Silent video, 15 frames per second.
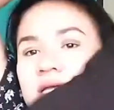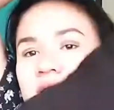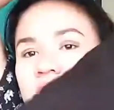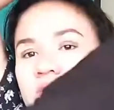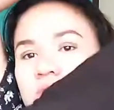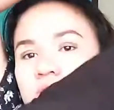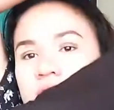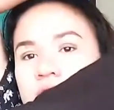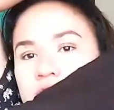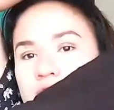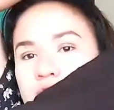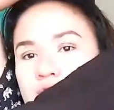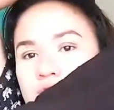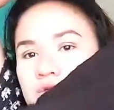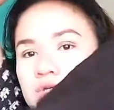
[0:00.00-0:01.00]
then sa likod
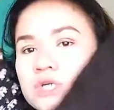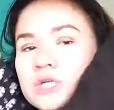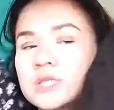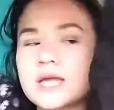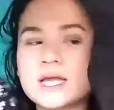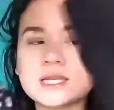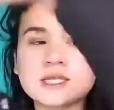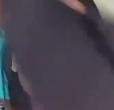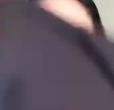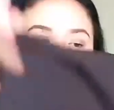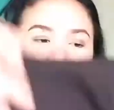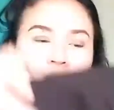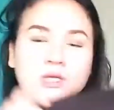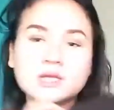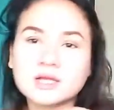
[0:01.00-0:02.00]
is short. And
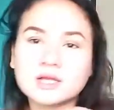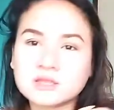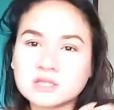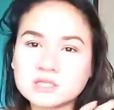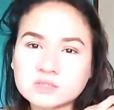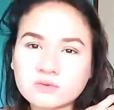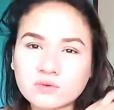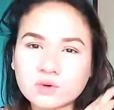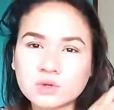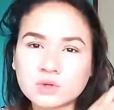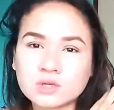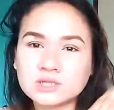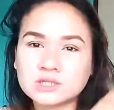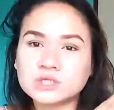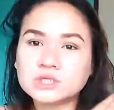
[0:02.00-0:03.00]
then, we got this for
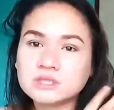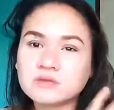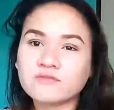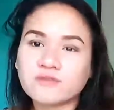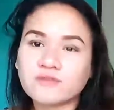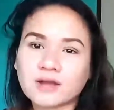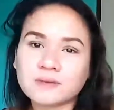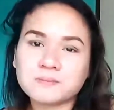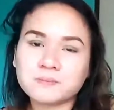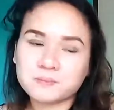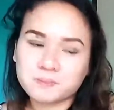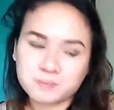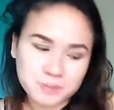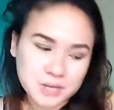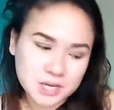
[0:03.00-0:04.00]
only 35
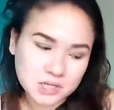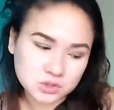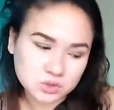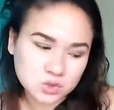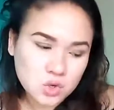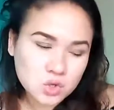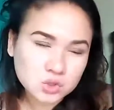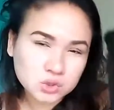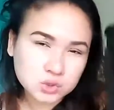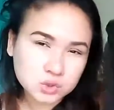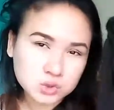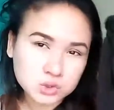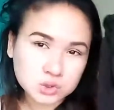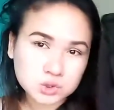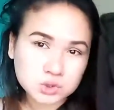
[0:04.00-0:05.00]
pesos.
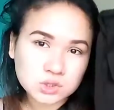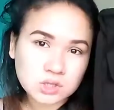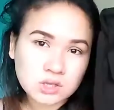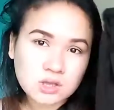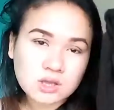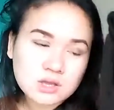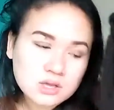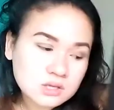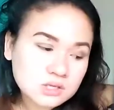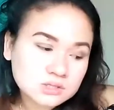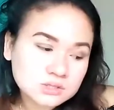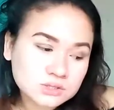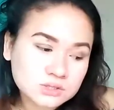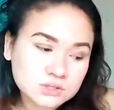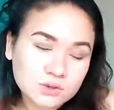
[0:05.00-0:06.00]

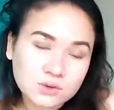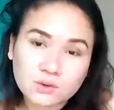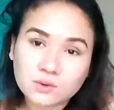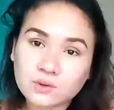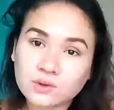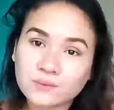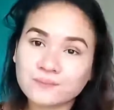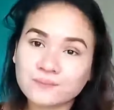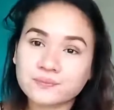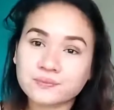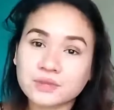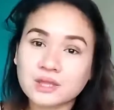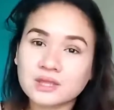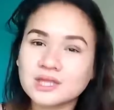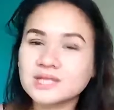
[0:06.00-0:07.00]
So,
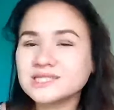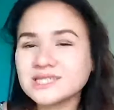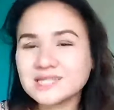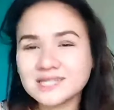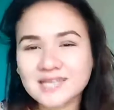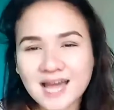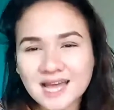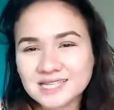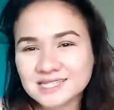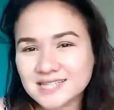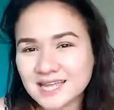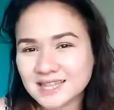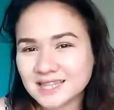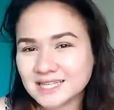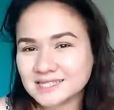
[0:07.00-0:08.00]
that's it,
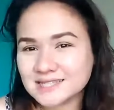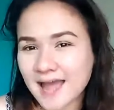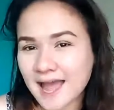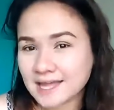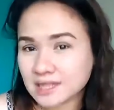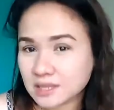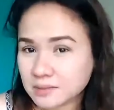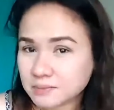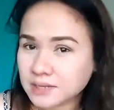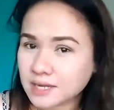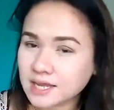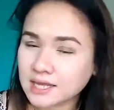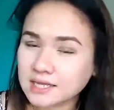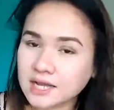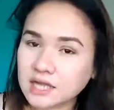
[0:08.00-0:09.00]
guys. That is the item
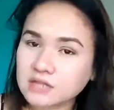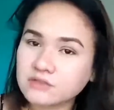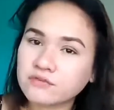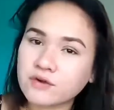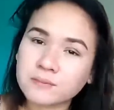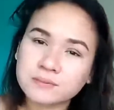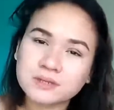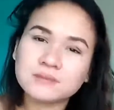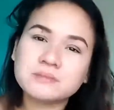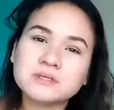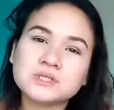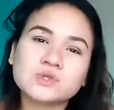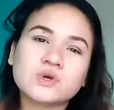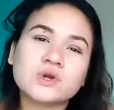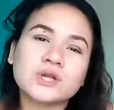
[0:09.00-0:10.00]
that I got from
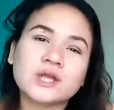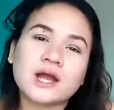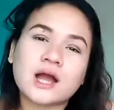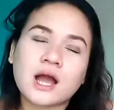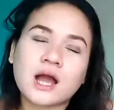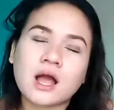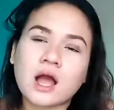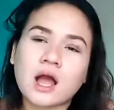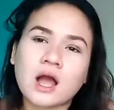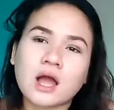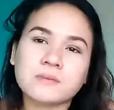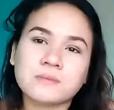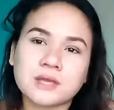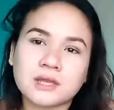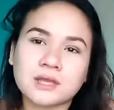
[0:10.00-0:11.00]
Divisoria.
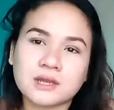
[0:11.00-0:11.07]
I